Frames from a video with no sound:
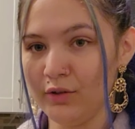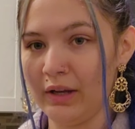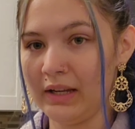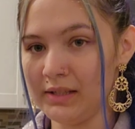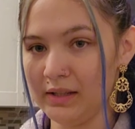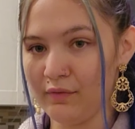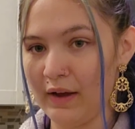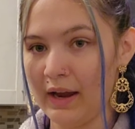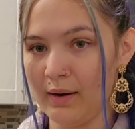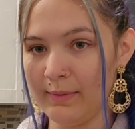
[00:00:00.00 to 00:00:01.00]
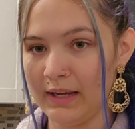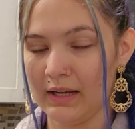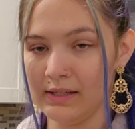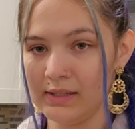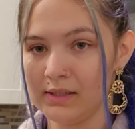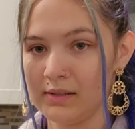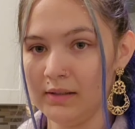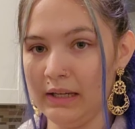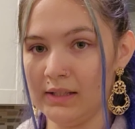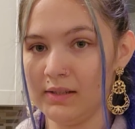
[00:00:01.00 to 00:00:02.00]
You can't see the fire because
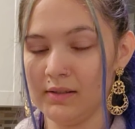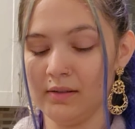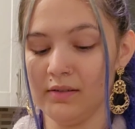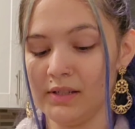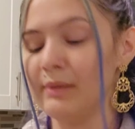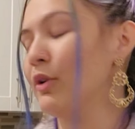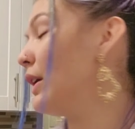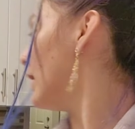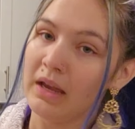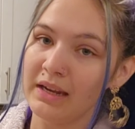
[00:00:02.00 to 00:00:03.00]
it's simmering.